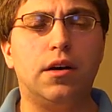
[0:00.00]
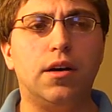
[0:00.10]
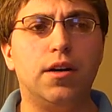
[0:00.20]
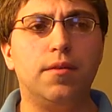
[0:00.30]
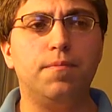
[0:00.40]

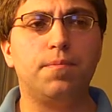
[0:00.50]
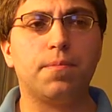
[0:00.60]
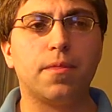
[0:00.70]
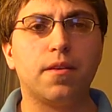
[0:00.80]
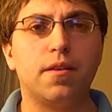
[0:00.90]
Um,
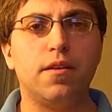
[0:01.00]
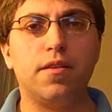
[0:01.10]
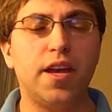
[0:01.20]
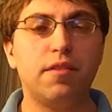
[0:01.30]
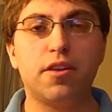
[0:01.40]

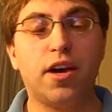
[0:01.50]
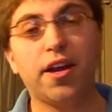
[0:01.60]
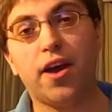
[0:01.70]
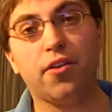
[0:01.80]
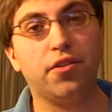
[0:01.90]
they
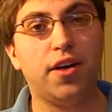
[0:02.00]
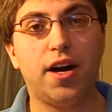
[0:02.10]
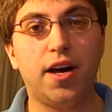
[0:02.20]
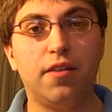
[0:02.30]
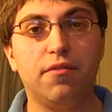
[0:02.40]
cut out a
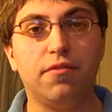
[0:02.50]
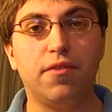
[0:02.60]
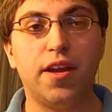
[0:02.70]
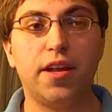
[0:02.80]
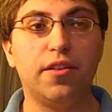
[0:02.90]
lot of the
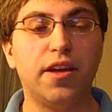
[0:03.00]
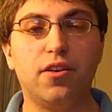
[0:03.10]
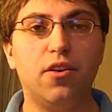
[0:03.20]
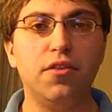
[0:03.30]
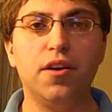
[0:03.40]
fighting,
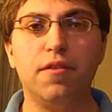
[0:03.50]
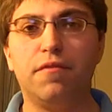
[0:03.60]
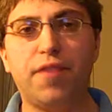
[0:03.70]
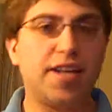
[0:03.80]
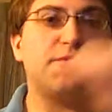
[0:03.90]
like all the
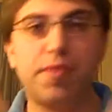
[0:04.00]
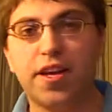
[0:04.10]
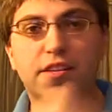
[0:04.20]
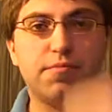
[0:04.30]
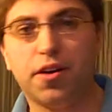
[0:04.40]

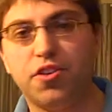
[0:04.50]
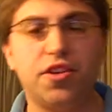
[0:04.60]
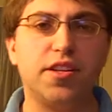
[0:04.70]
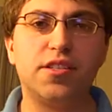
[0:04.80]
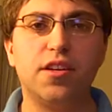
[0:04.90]
fast-paced
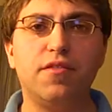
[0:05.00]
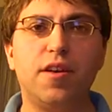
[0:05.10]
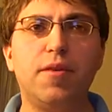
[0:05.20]
punching and stuff.